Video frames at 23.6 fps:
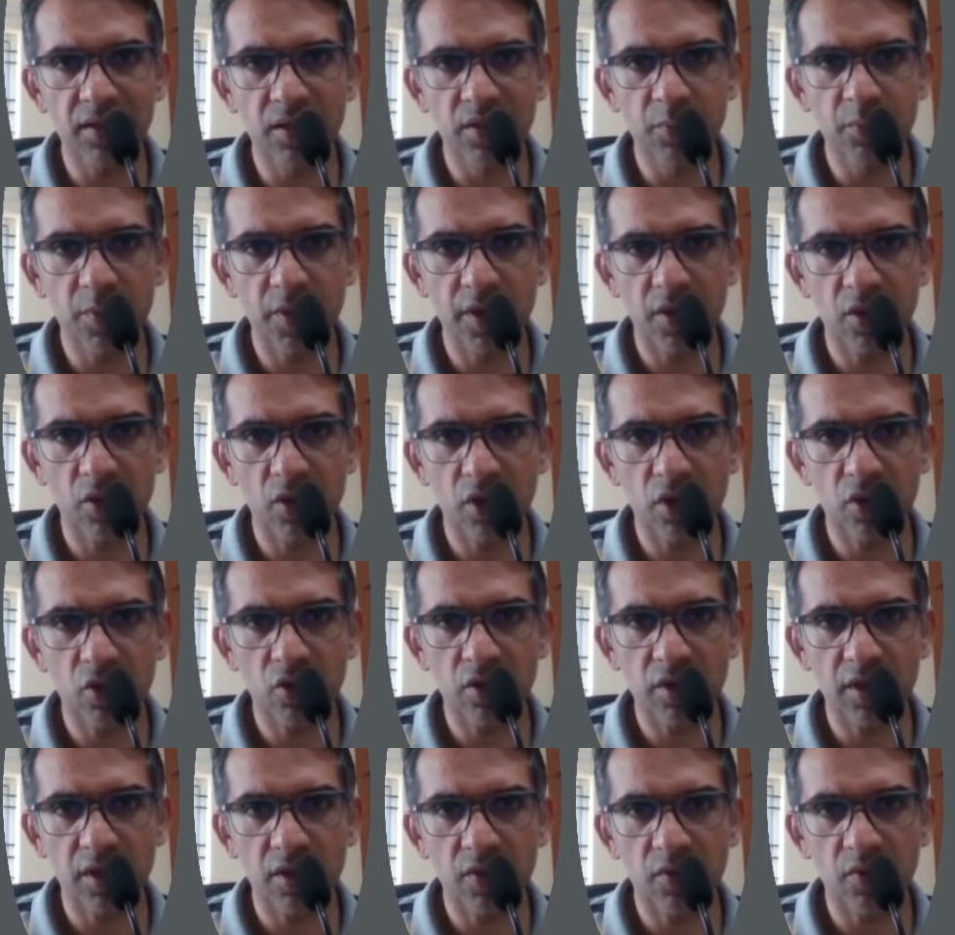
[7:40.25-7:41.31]
this particular
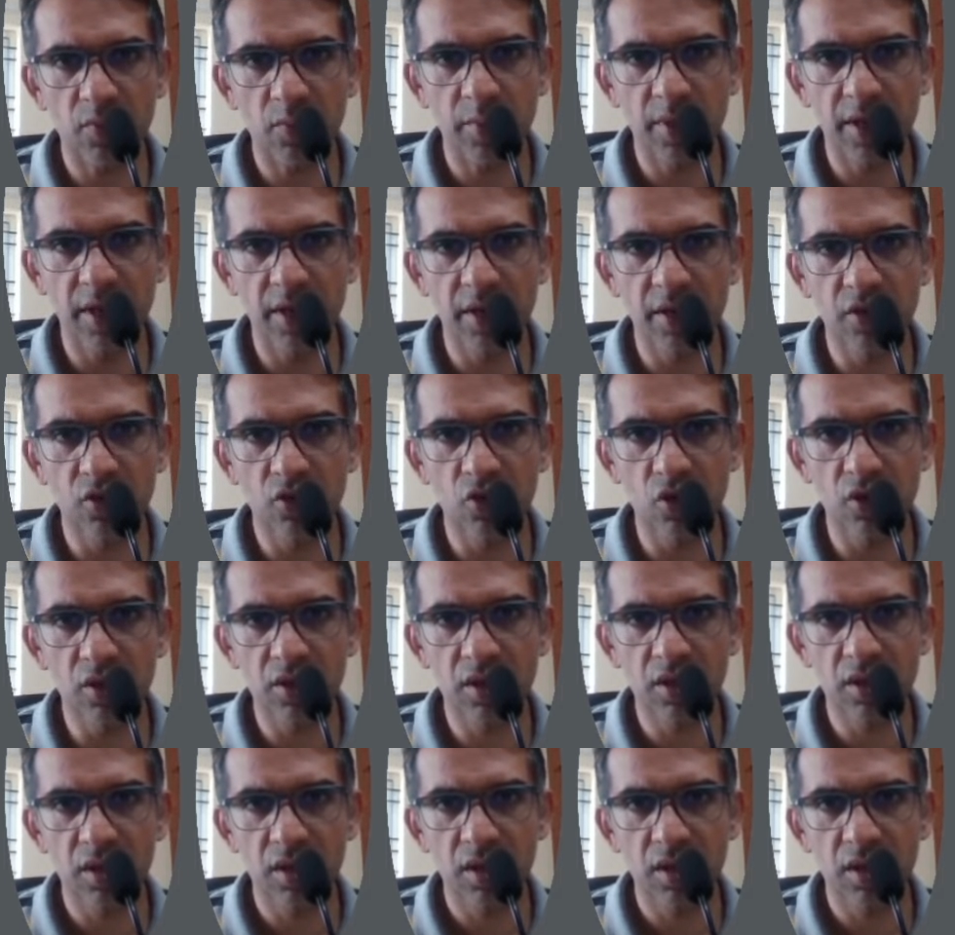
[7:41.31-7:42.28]
question mid resource